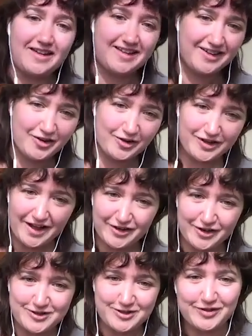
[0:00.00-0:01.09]
a whole other
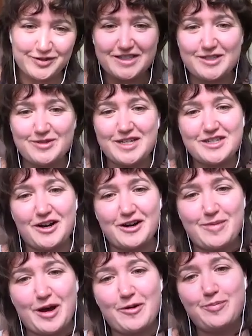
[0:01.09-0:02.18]
host of reasons we can talk
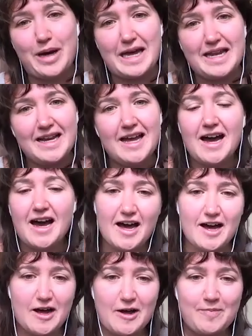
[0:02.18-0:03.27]
about. But
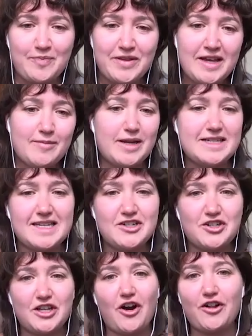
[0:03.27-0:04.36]
um, but
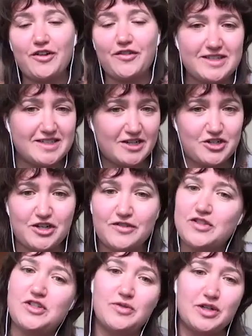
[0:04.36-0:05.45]
essentially, all of these initiatives
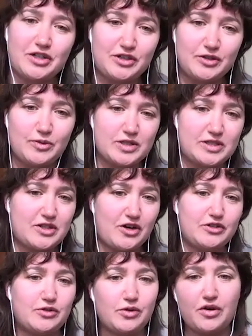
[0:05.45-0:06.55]
do include what's
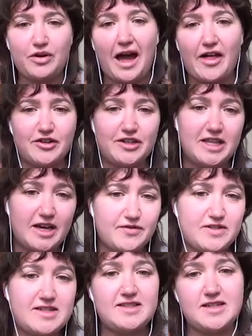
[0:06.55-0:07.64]
called grow, gather,
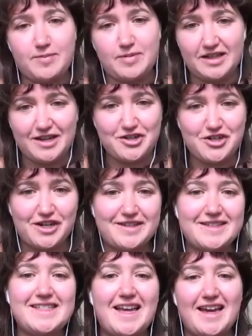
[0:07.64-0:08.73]
gift
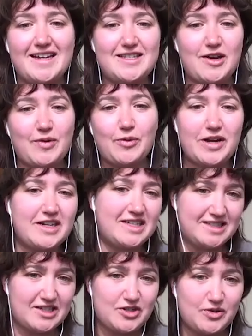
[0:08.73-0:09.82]
stipulations, and they were written in
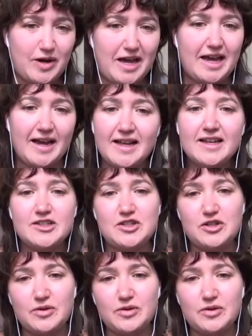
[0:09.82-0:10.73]
such a way to